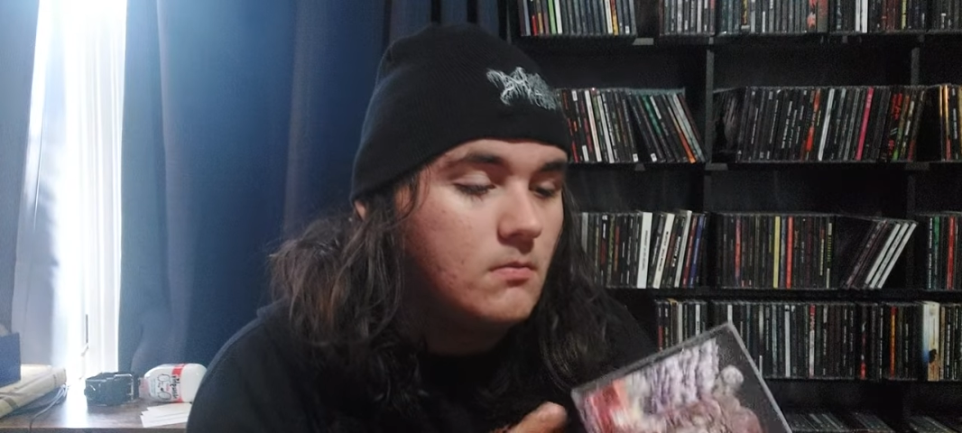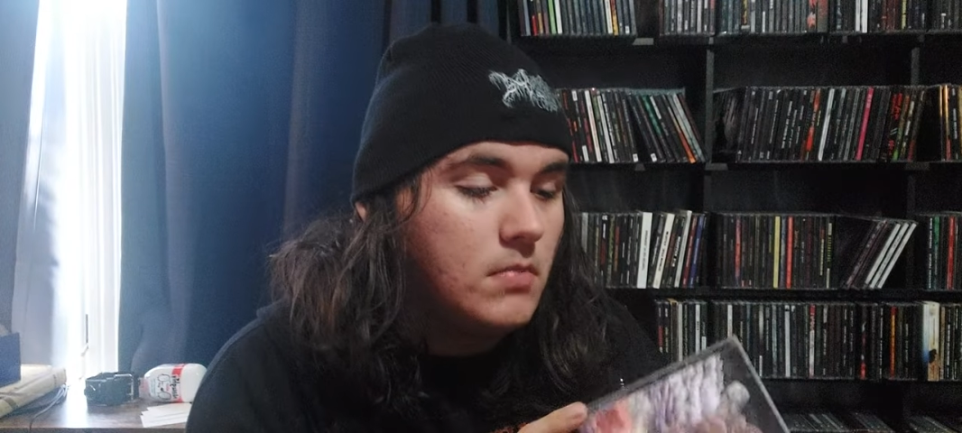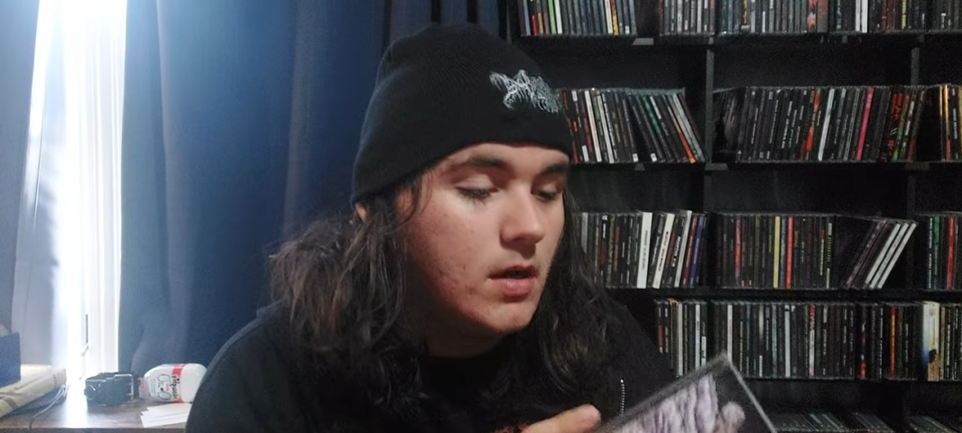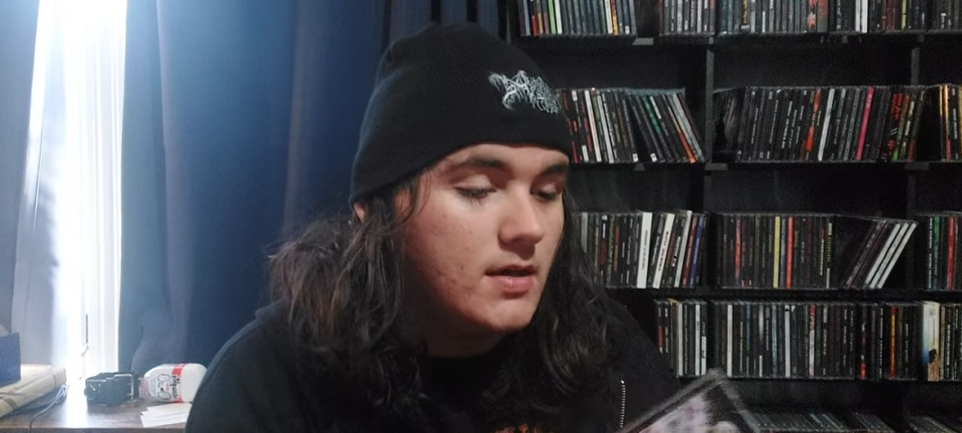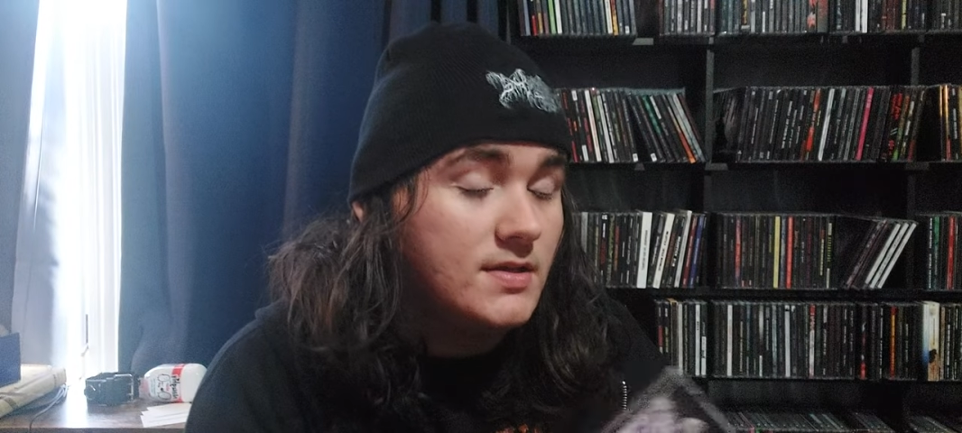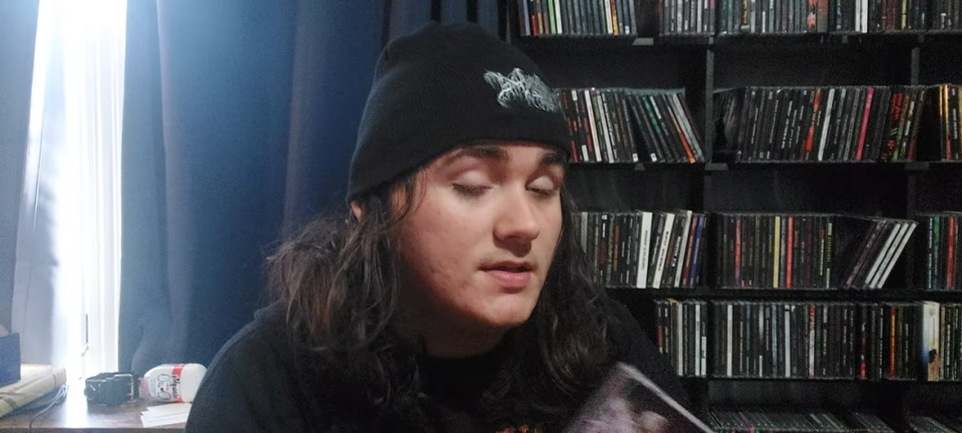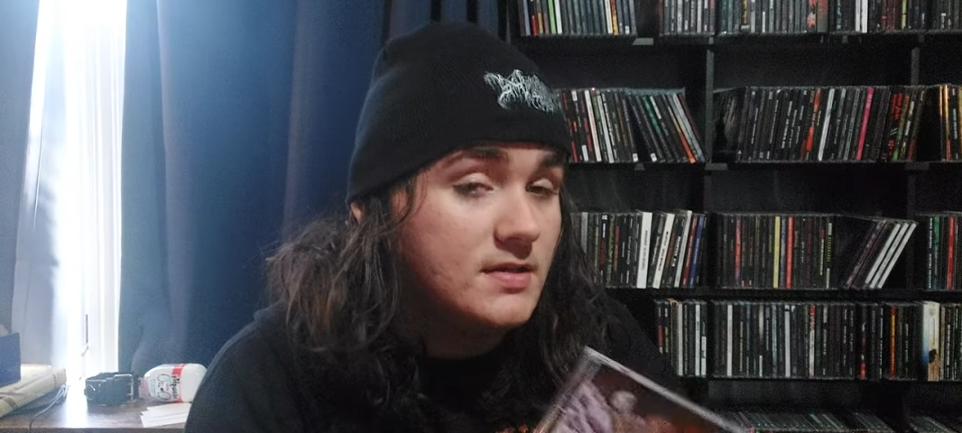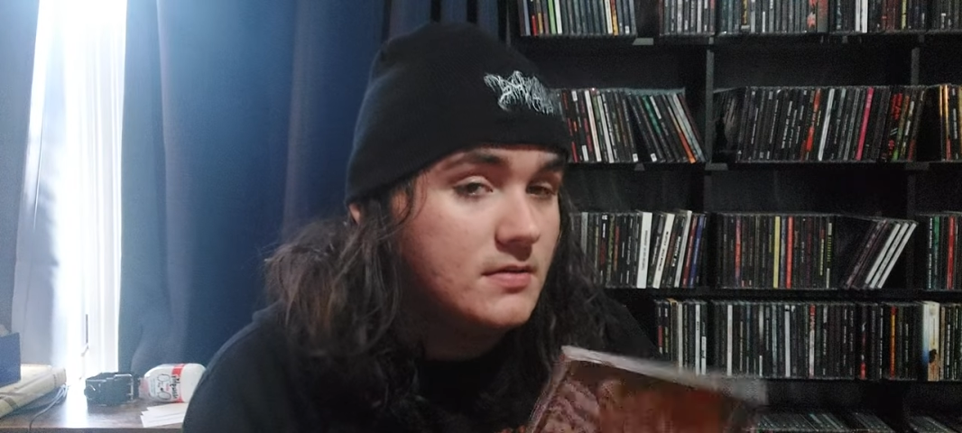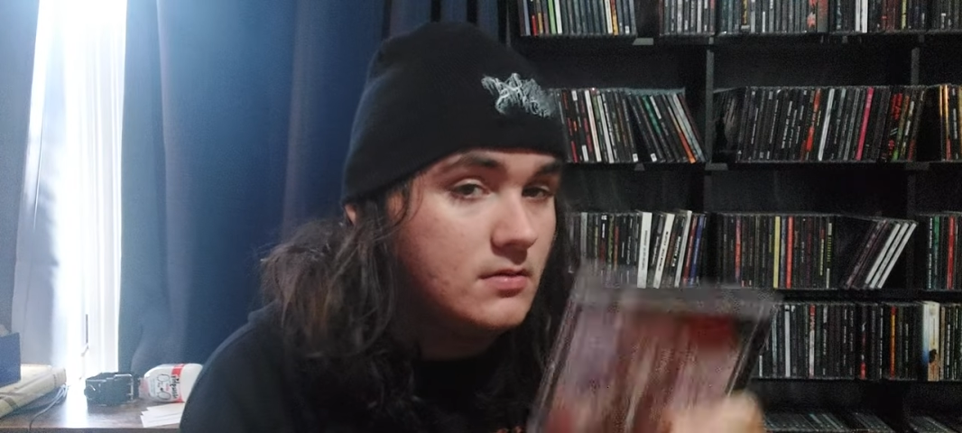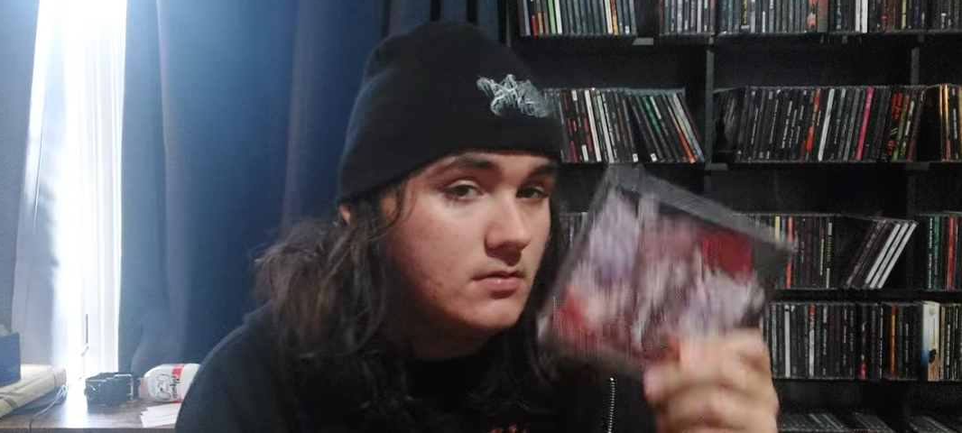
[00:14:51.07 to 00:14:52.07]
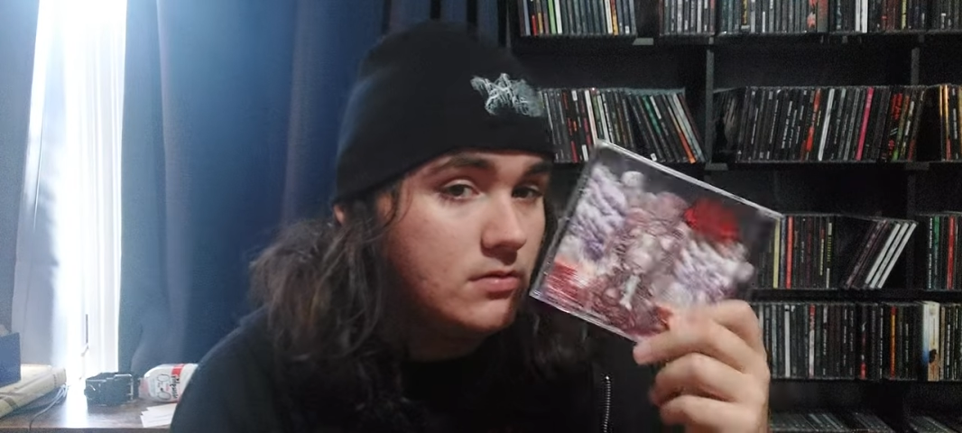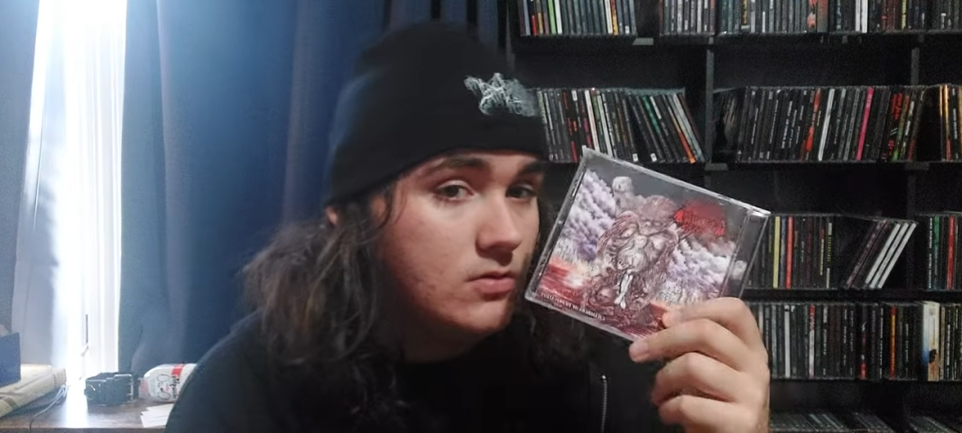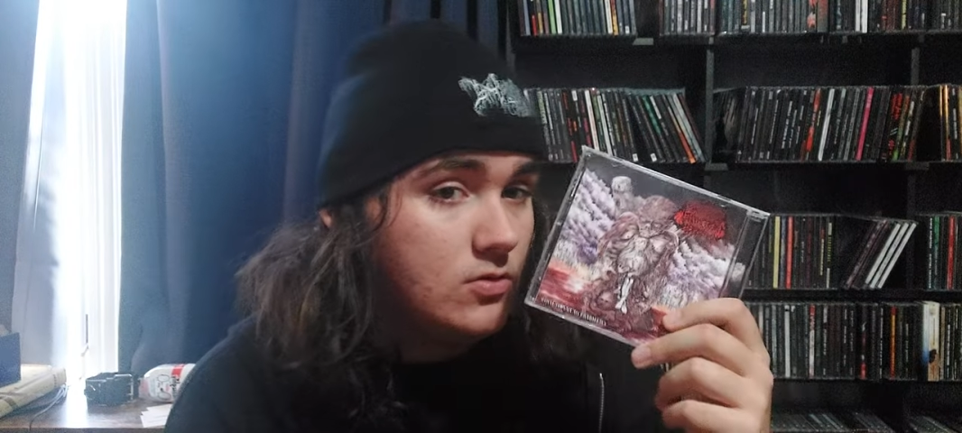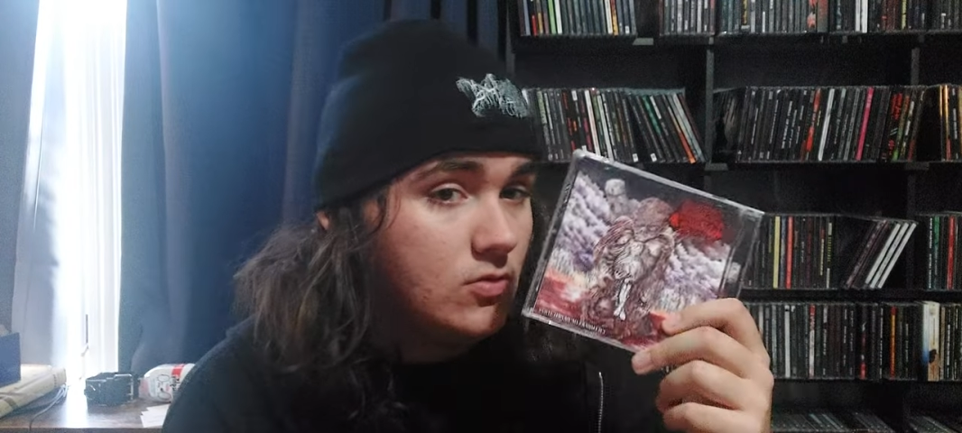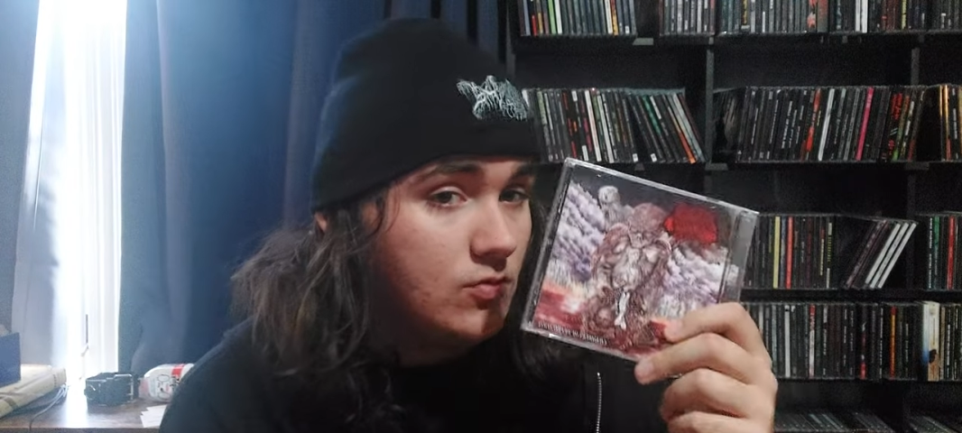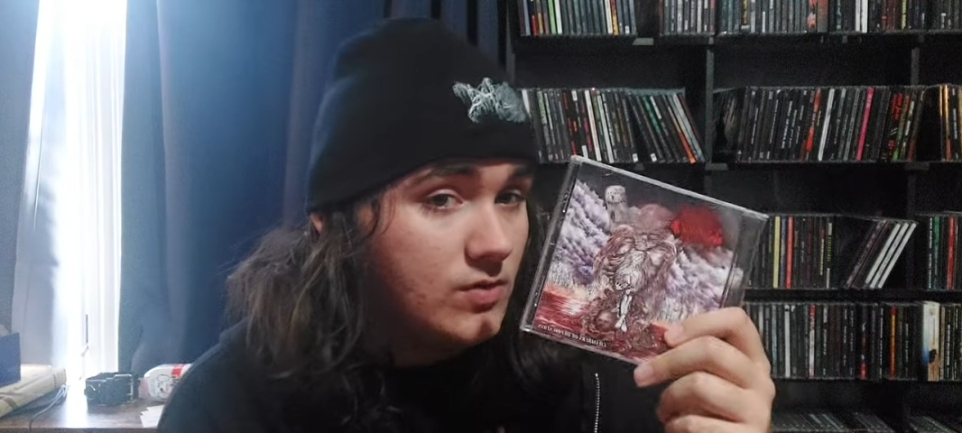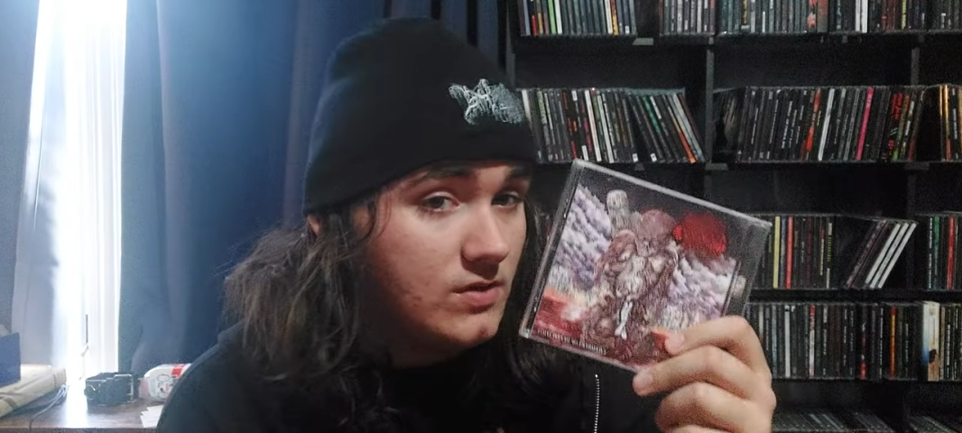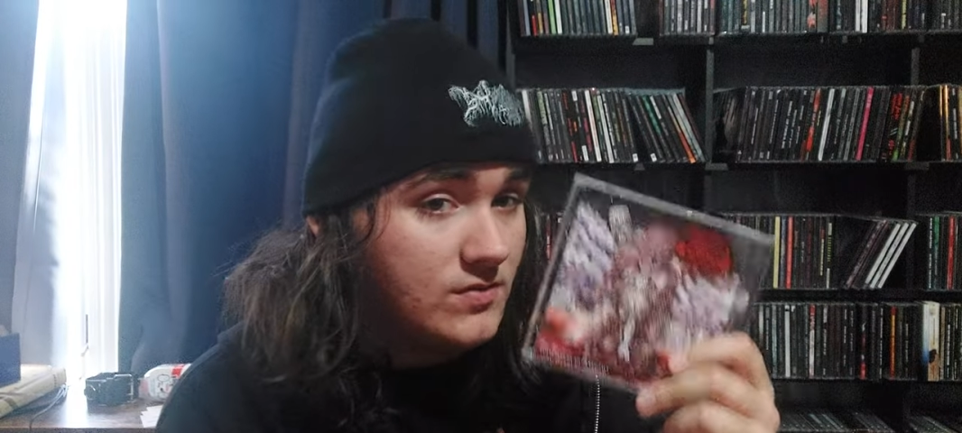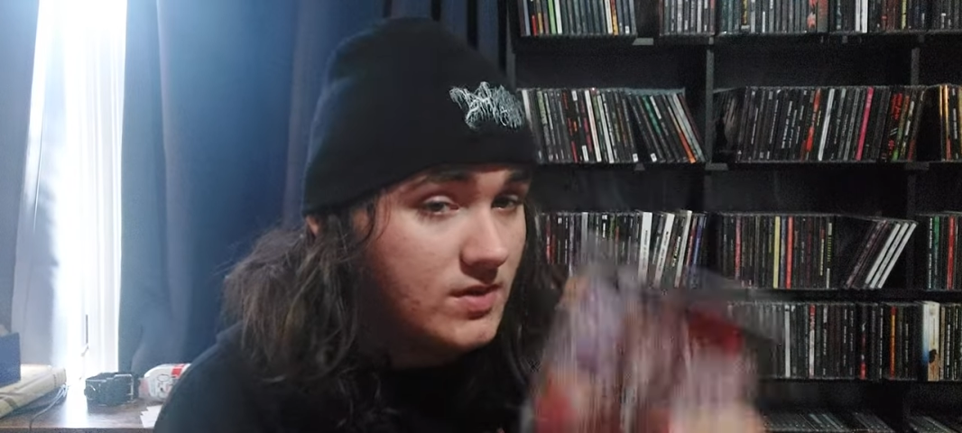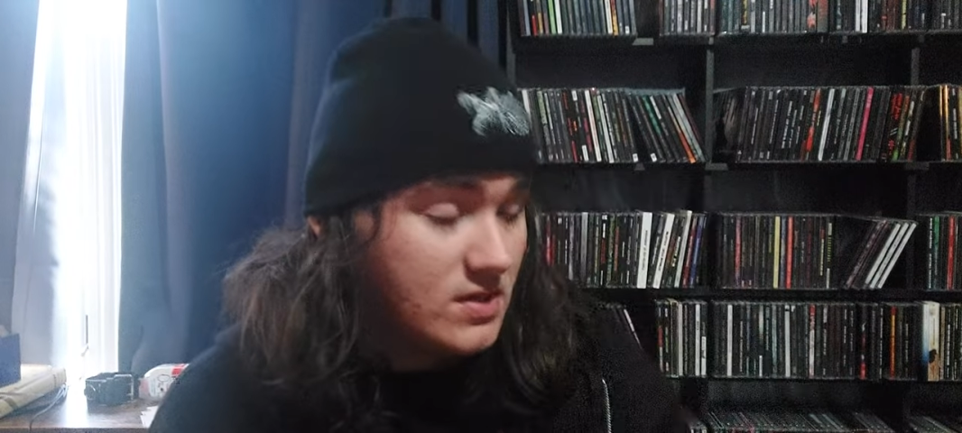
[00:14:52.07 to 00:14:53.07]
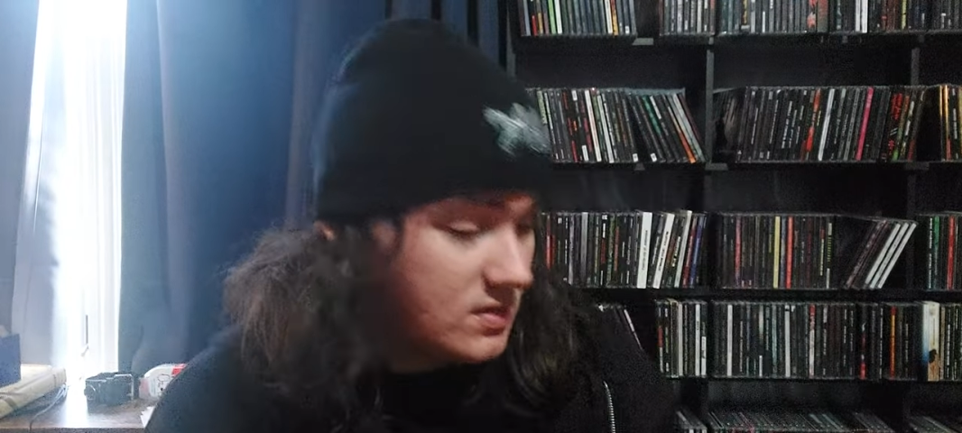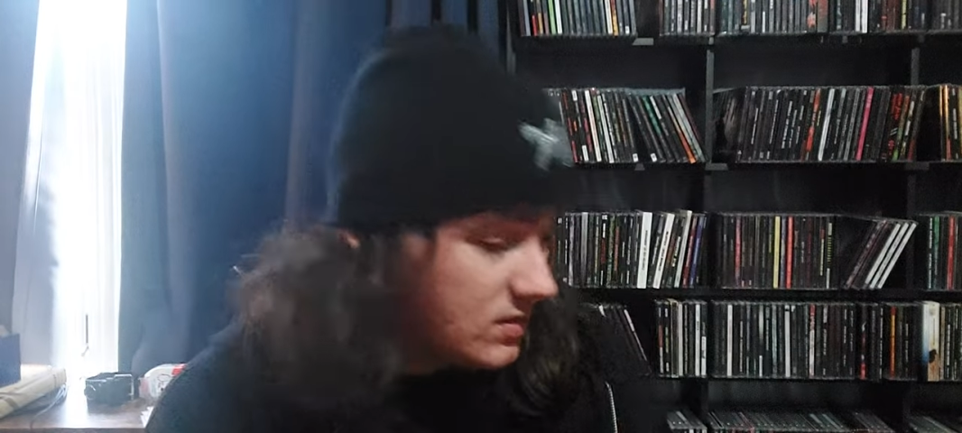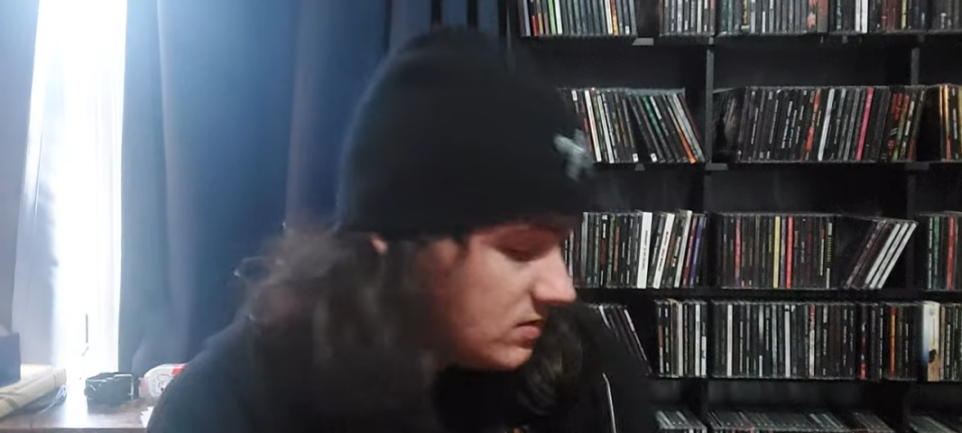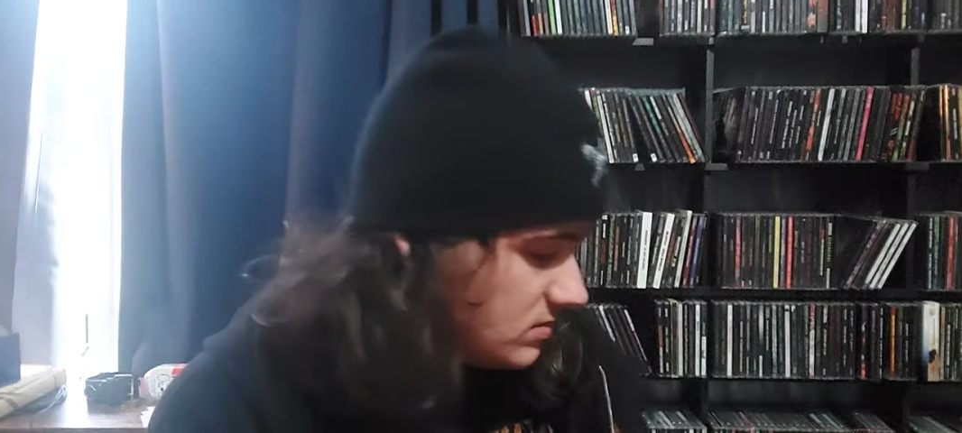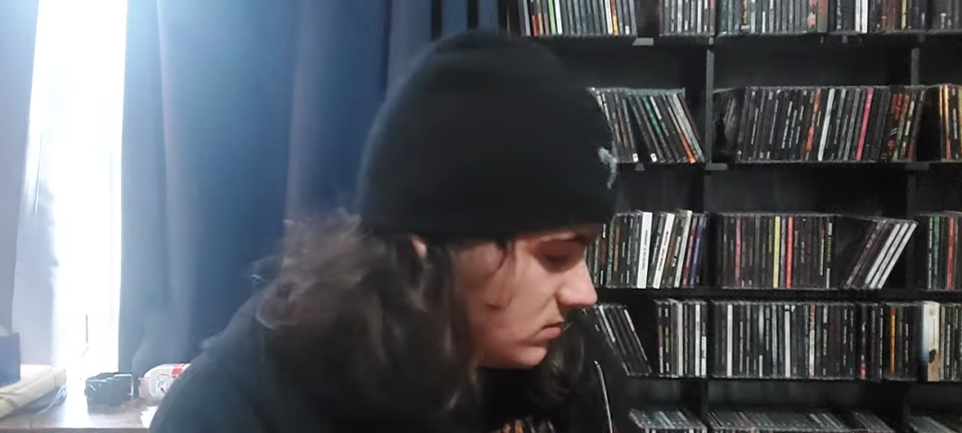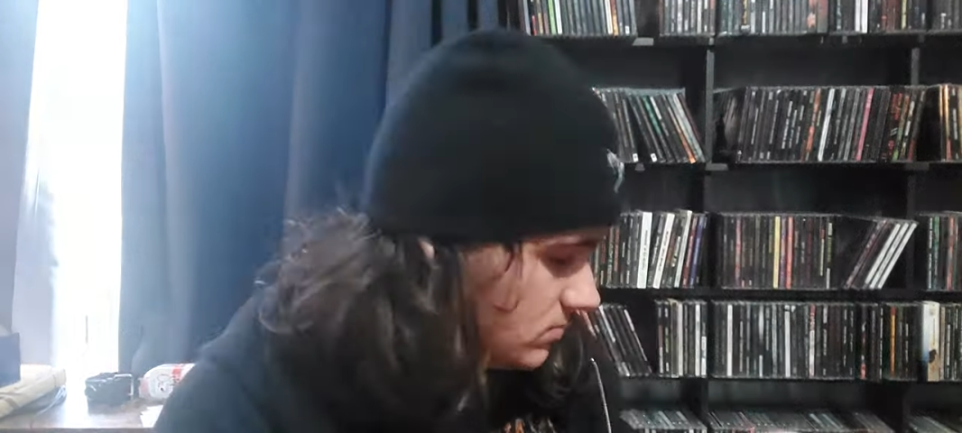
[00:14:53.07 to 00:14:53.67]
But really fucking good.